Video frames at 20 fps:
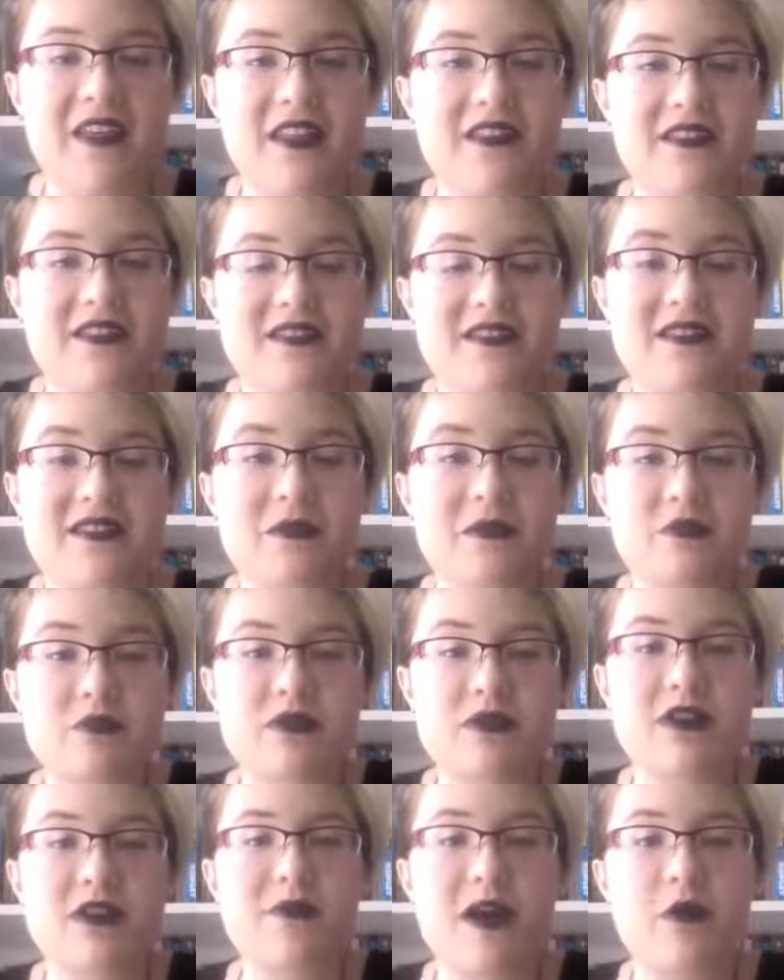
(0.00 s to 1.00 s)
This is a
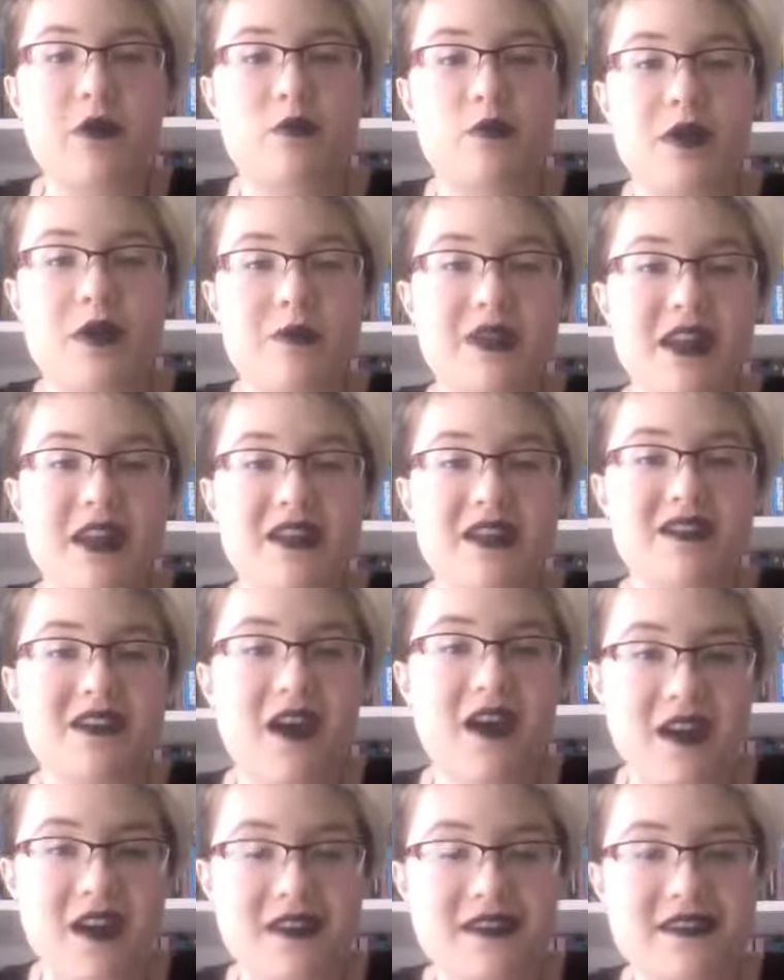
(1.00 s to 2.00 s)
book about women and
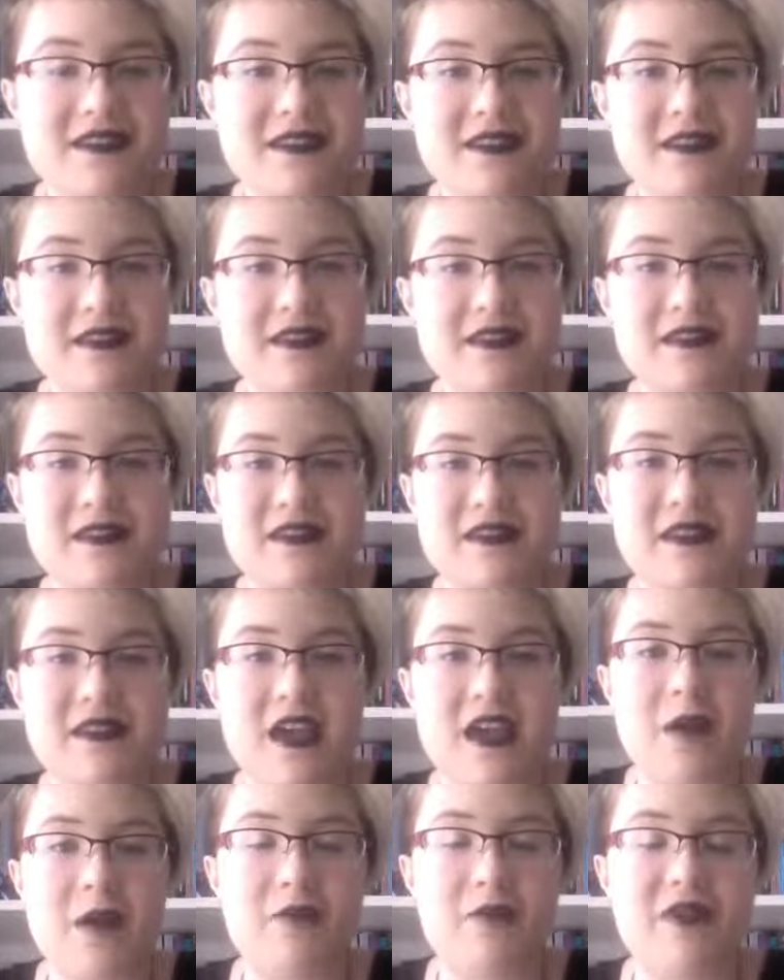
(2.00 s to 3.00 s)
goddesses.
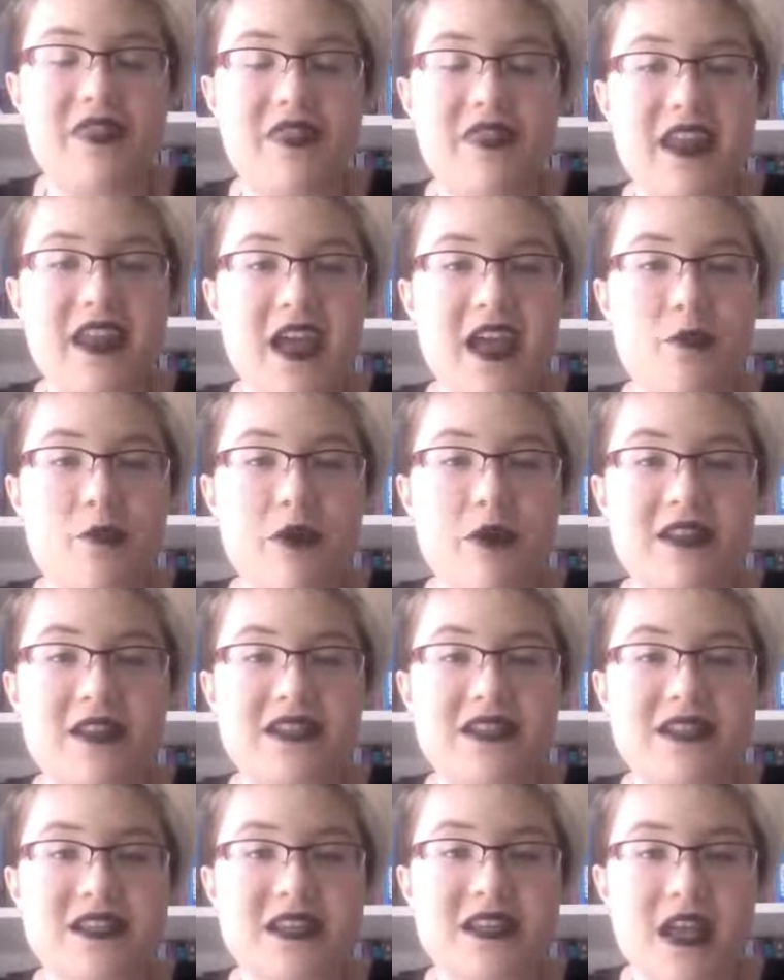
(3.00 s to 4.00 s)
But then I
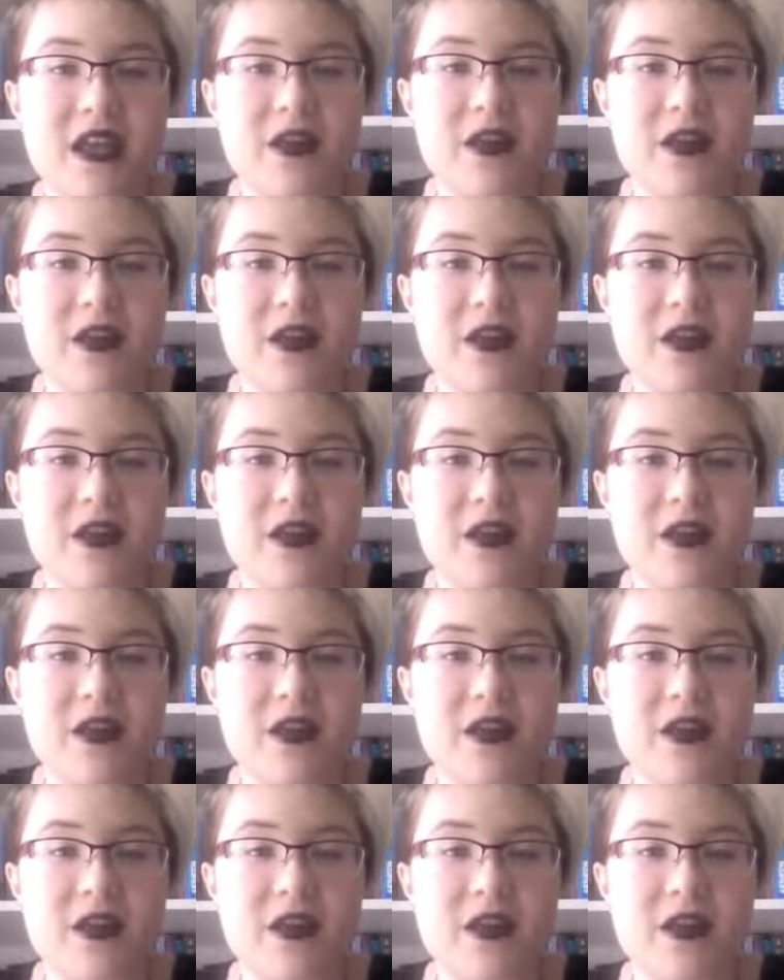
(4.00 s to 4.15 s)
went,